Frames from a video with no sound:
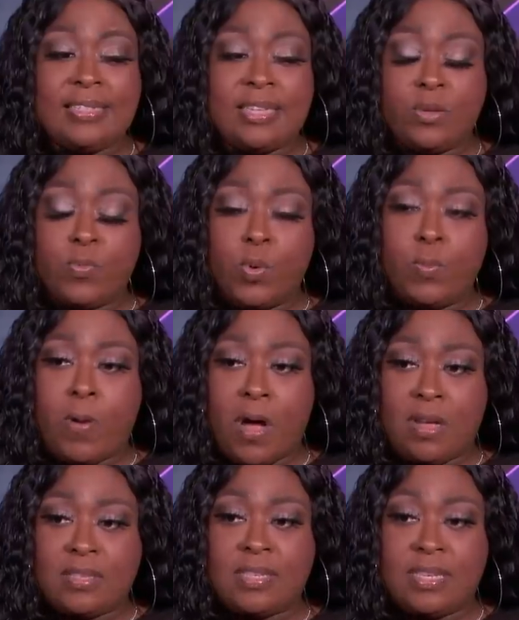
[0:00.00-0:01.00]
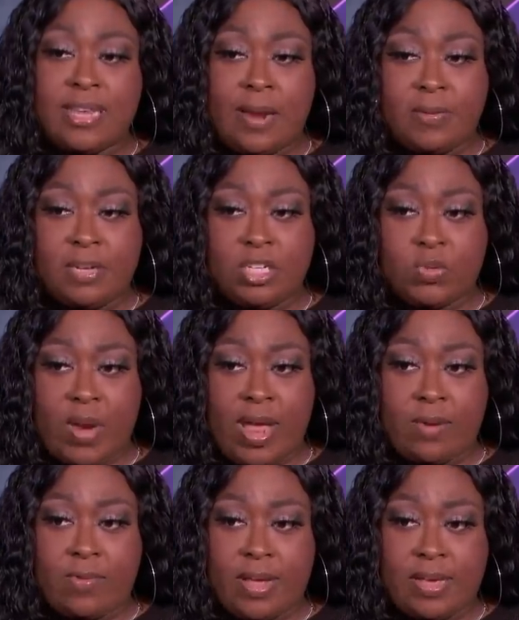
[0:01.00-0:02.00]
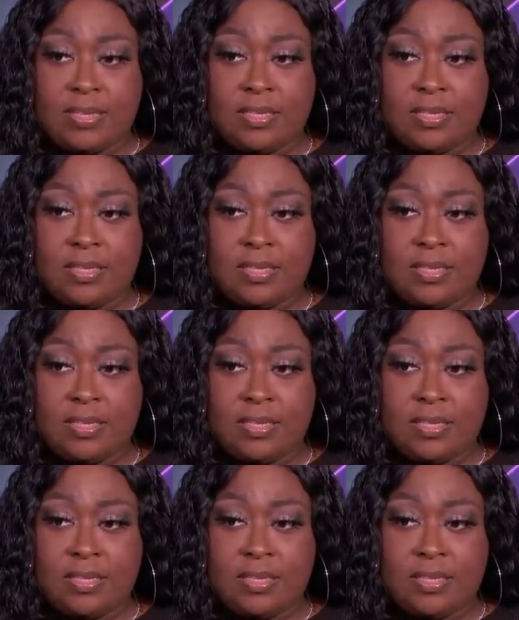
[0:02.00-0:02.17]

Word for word: I did RuPaul's Celebrity Drag Race.